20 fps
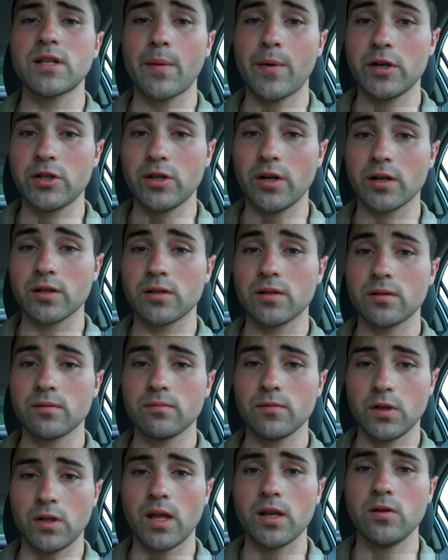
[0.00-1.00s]
Semi-trucks,
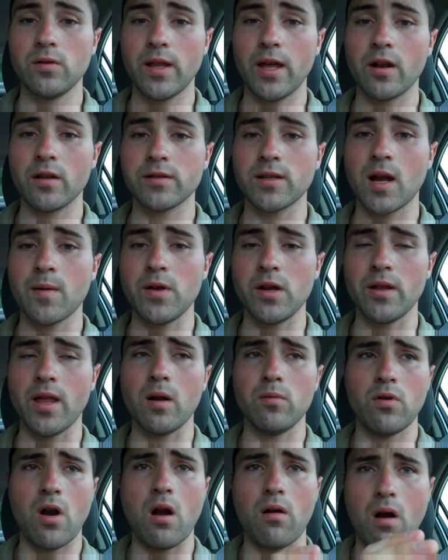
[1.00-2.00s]
they do that all the time. You hear
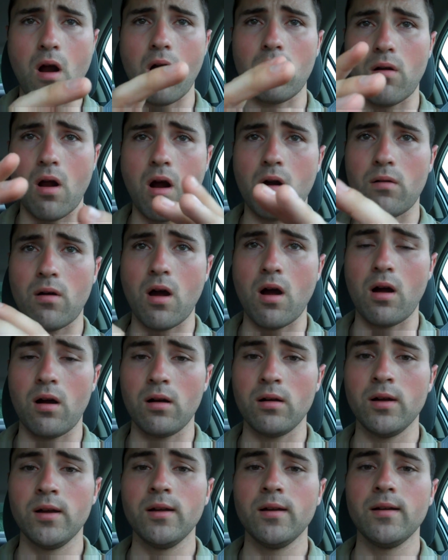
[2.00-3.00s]
that, rah, rah, rah,
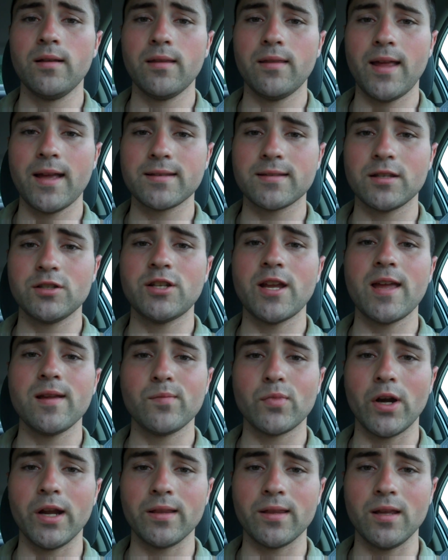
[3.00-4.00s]
rah. That's the
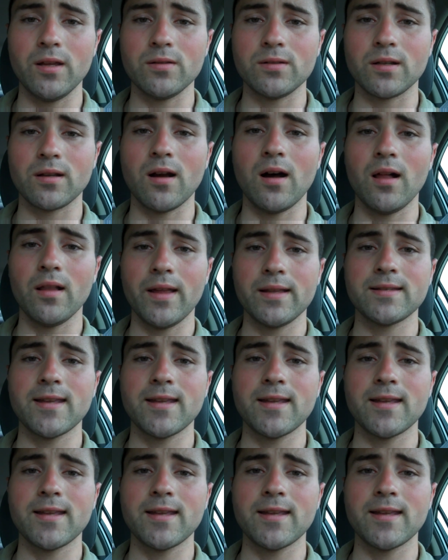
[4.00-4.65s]
Jake brake they used to call it.